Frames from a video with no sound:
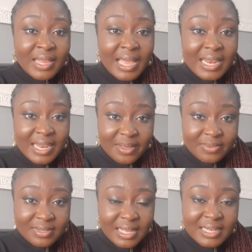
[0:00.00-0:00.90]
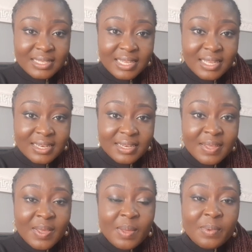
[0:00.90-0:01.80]
I left, and then
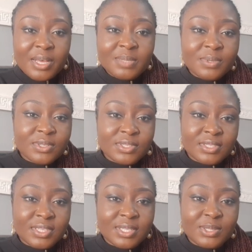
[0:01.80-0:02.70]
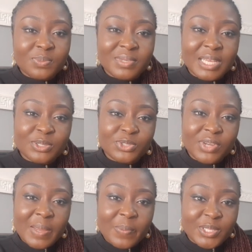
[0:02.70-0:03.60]
my husband just suggested to me that I should
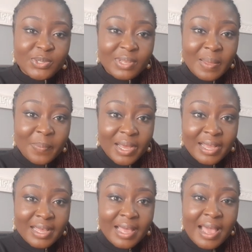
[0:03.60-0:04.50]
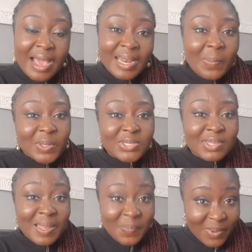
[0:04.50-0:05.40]
try a particular bank, and that
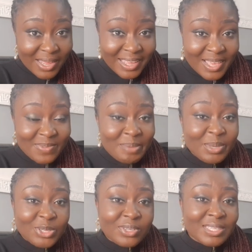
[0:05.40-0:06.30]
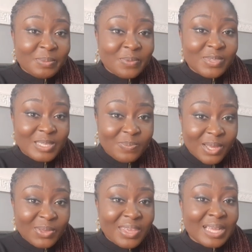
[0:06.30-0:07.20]
particular bank, if I mention the name of this
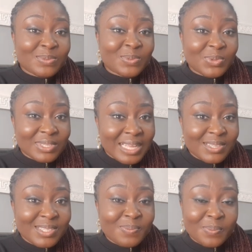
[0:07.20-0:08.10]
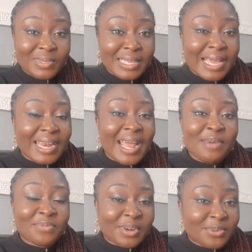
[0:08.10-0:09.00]
bank, you guys will know that this food, they can
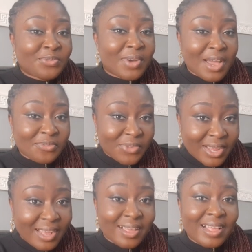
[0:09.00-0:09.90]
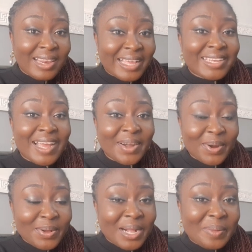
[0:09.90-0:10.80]
have crowd for Africa. Like their
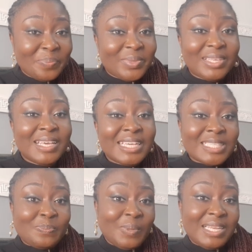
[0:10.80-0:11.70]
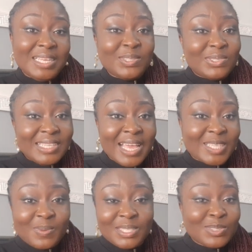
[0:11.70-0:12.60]
crowd can be spilling into the
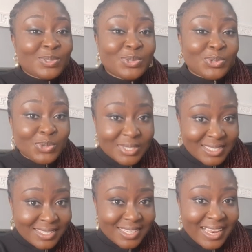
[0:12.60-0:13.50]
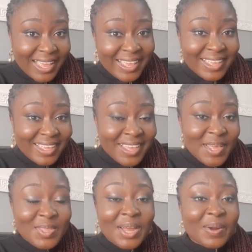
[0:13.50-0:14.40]
express, into the road.
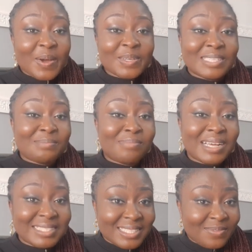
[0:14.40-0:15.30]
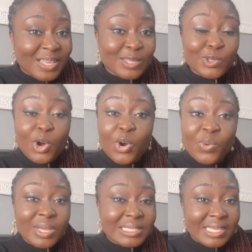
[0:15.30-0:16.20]
Like their crowd is massive. There is
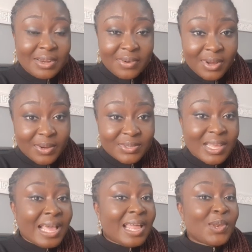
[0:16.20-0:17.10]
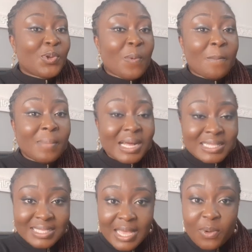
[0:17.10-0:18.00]
always a crowd, no
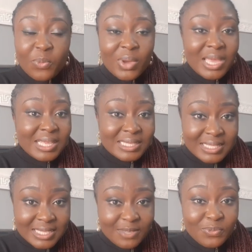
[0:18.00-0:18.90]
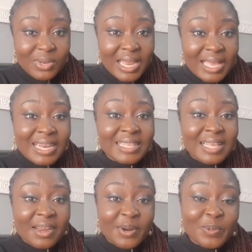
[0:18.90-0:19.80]
matter where it is. If you like, let
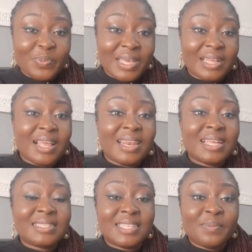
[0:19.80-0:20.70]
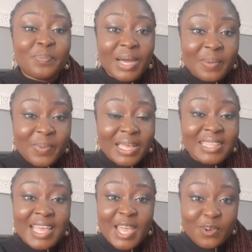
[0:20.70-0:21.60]
that crowd be let the bank be
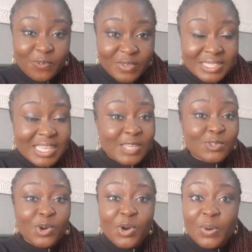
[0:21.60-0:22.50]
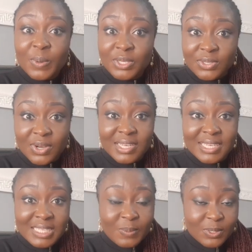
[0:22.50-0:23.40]
at the head office. There is always crowd
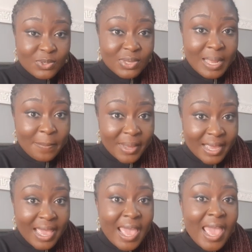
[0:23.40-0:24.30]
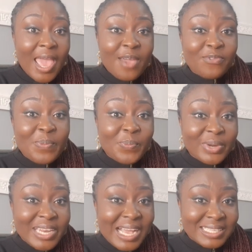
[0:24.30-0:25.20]
in this particular bank.
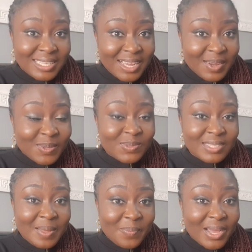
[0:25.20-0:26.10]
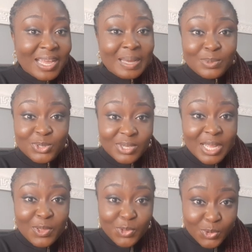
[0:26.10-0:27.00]
Everybody has an account to that bank, and I'm sure
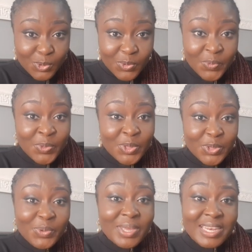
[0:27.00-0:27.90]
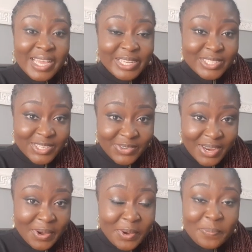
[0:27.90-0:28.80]
that you in
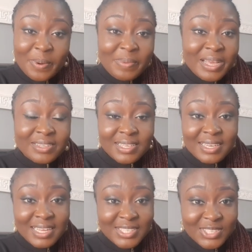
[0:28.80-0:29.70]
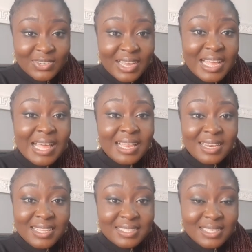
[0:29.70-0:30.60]
Nigeria or probably outside Nigeria
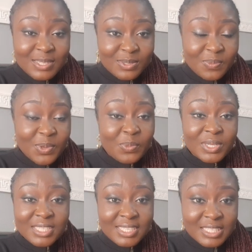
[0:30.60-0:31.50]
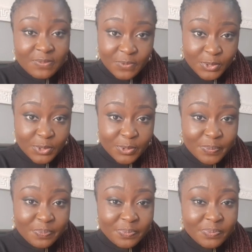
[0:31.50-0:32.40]
listening to me, watching this video,
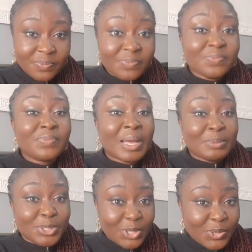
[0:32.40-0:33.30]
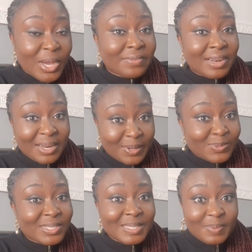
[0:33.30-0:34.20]
I'm sure you have an
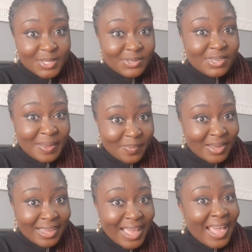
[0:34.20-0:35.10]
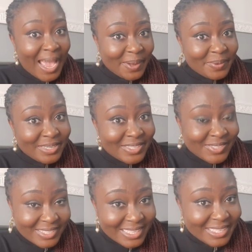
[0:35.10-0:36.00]
account to this particular bank. I don't need
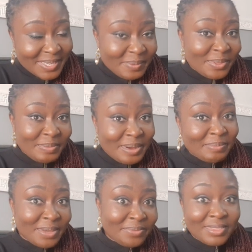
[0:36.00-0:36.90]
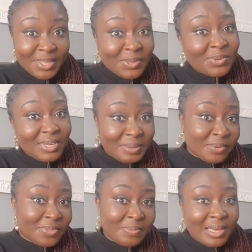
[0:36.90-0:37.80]
to say the name of the bank, but if you think you know the
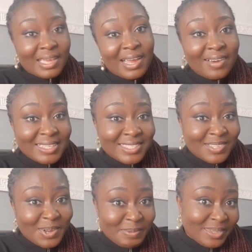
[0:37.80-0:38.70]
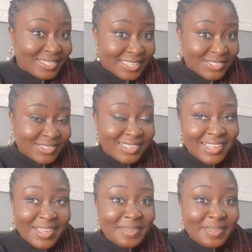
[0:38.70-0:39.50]
name of the bank, you can write it in the comment section.